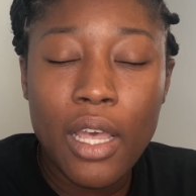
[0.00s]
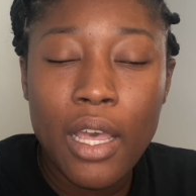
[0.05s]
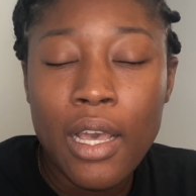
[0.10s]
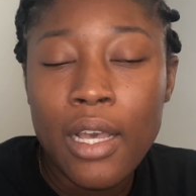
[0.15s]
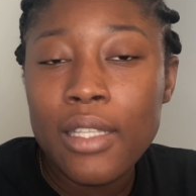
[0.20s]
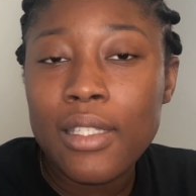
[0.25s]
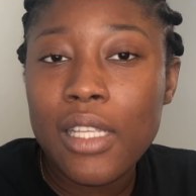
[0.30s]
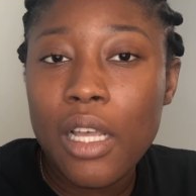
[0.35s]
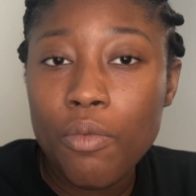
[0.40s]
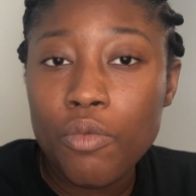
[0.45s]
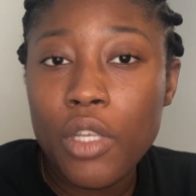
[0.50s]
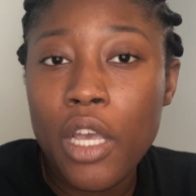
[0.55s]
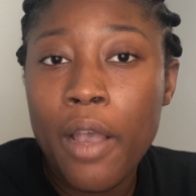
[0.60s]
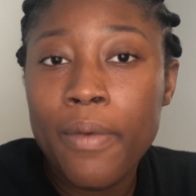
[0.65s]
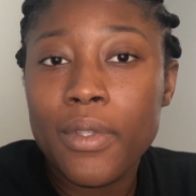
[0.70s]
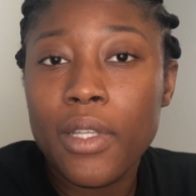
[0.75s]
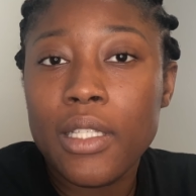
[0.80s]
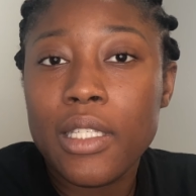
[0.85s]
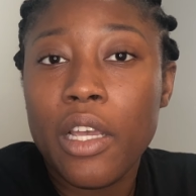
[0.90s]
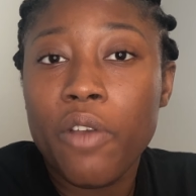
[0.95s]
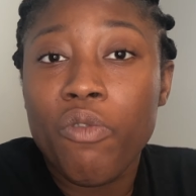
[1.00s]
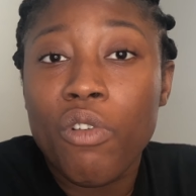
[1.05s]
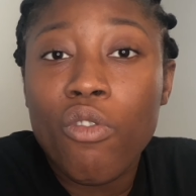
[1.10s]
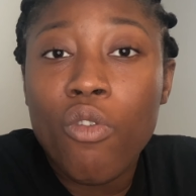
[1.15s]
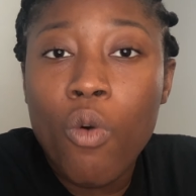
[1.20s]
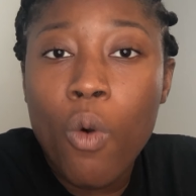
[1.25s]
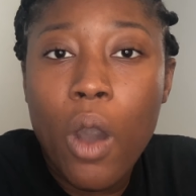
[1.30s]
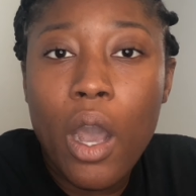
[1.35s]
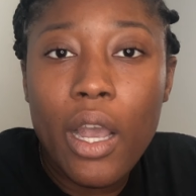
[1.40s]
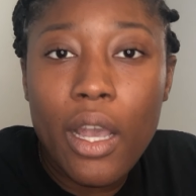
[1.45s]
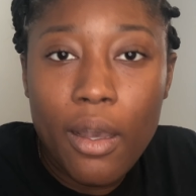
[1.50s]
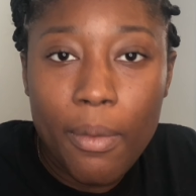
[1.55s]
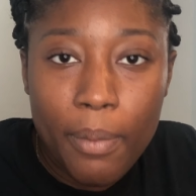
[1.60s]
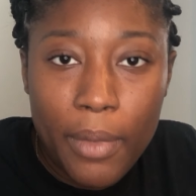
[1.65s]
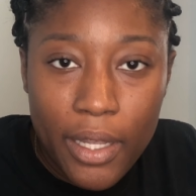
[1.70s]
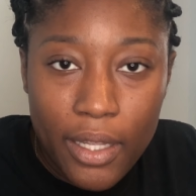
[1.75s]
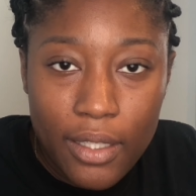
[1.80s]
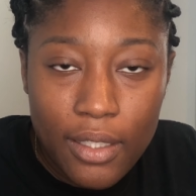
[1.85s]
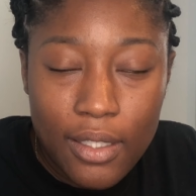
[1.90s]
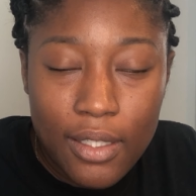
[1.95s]
sometimes it's a
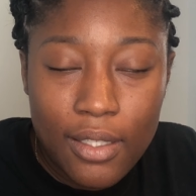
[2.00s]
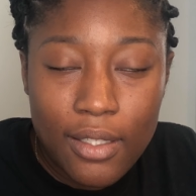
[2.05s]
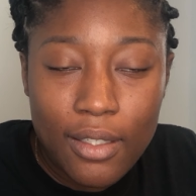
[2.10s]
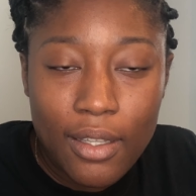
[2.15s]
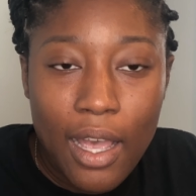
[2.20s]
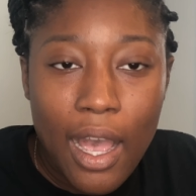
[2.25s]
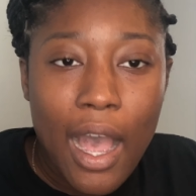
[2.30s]
requirement